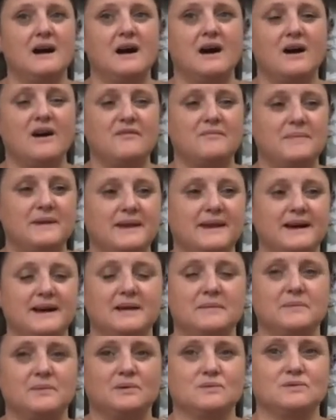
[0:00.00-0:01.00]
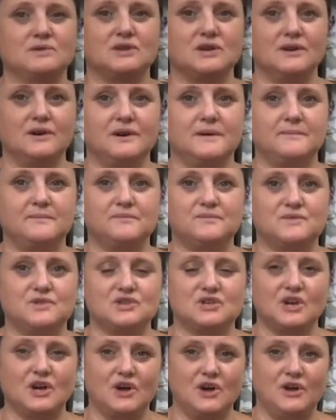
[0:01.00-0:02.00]
I've been able to
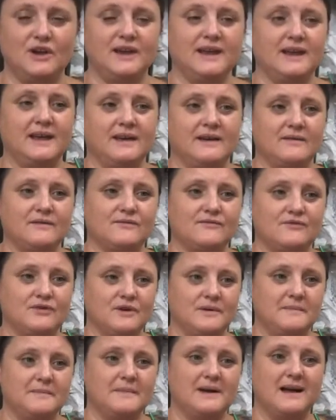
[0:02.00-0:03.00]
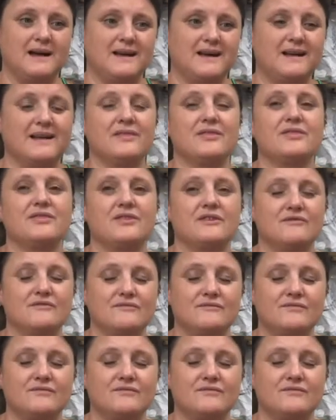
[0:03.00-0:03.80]
turn it from the